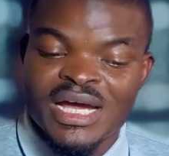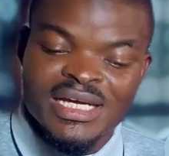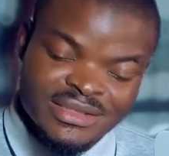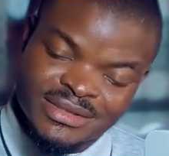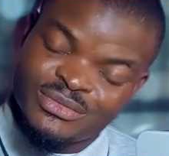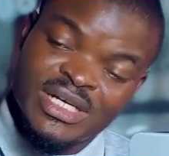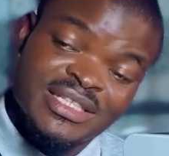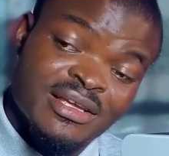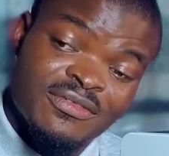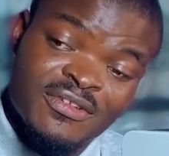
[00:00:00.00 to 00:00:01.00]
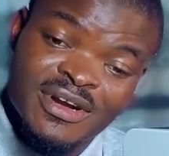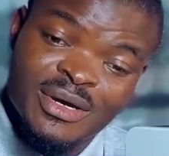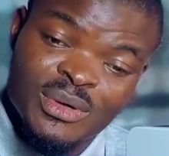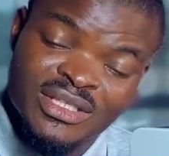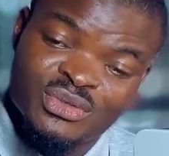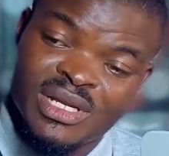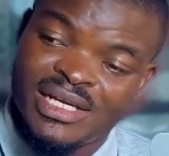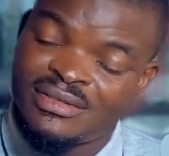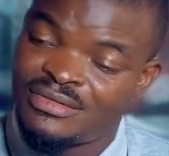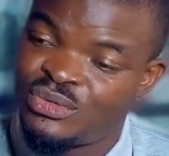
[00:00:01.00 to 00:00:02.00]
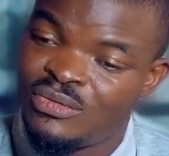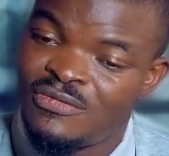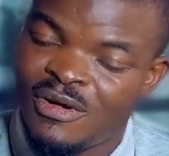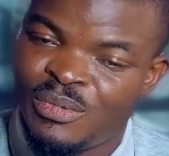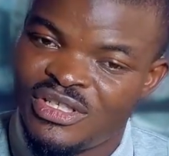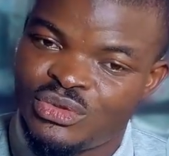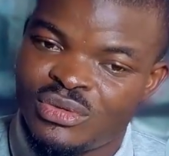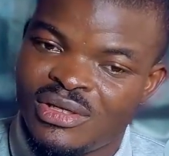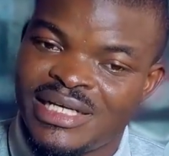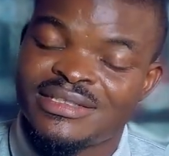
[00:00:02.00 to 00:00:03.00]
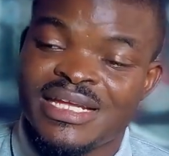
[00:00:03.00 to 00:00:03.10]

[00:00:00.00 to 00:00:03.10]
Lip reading: add 1,400 watts to 4.2 kilowatts,